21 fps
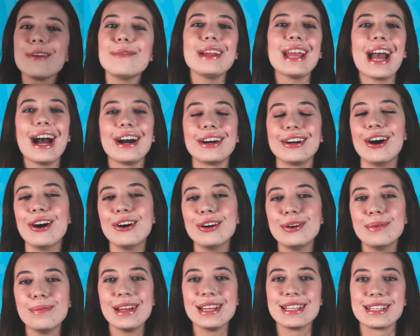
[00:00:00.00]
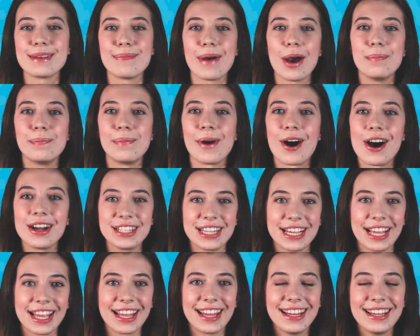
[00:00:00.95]
We at Home is about
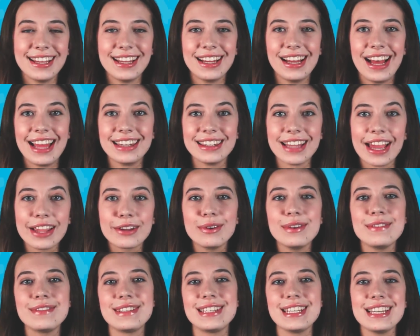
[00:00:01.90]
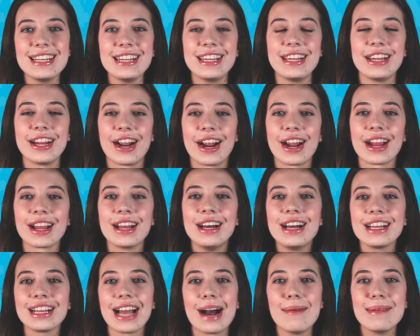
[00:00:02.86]
bonding. And like we've seen here,
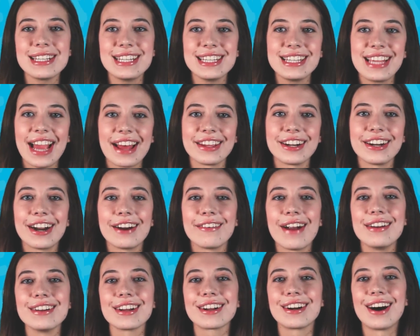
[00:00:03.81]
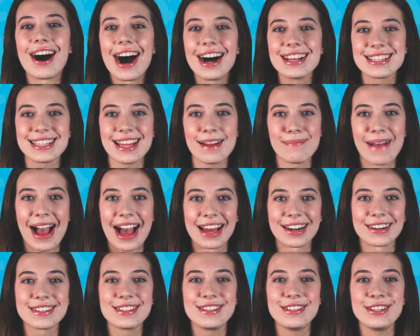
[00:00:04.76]
coming together around a cause that
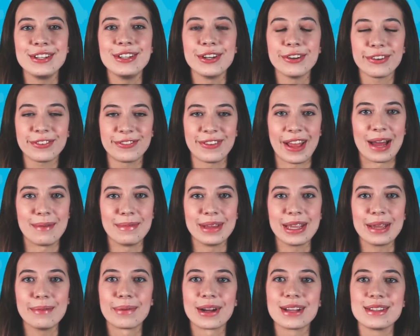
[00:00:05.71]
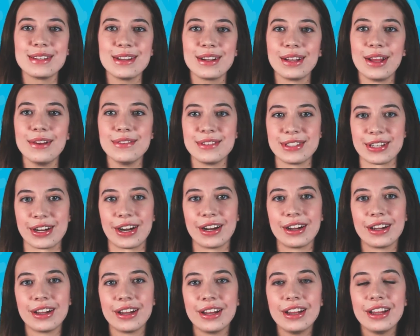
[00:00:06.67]
matters to your family brings you closer.
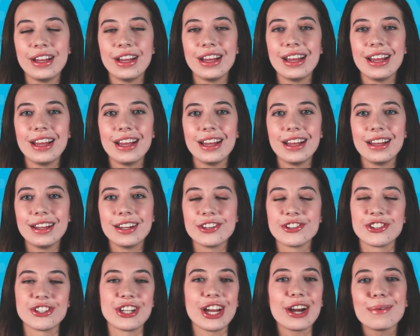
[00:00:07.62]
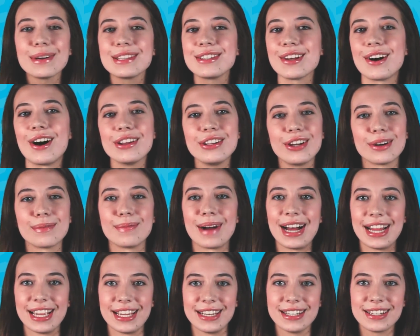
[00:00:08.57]
Share what's on your
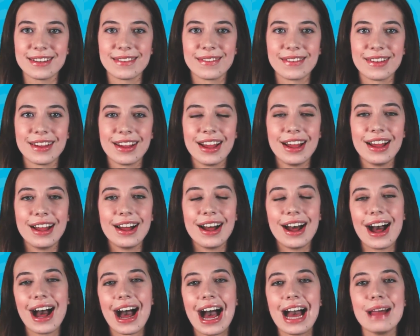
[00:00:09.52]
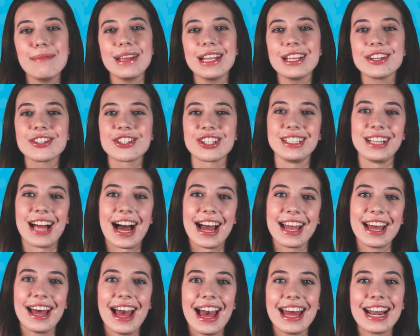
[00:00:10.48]
mind. I'm Mila
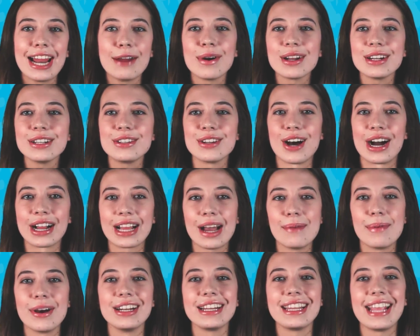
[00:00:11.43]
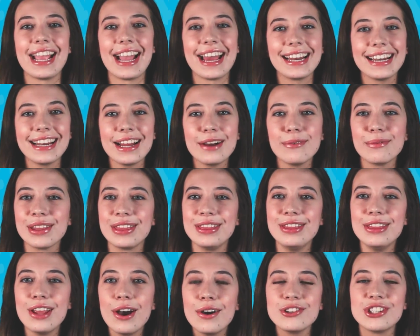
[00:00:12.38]
Shalaya, and I want to talk about a Canada with
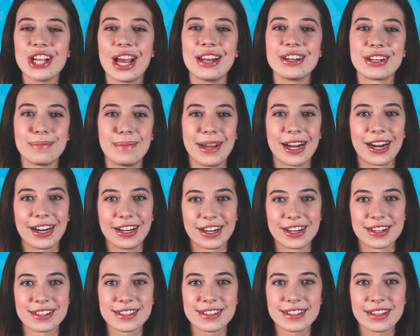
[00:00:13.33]
no gender barriers.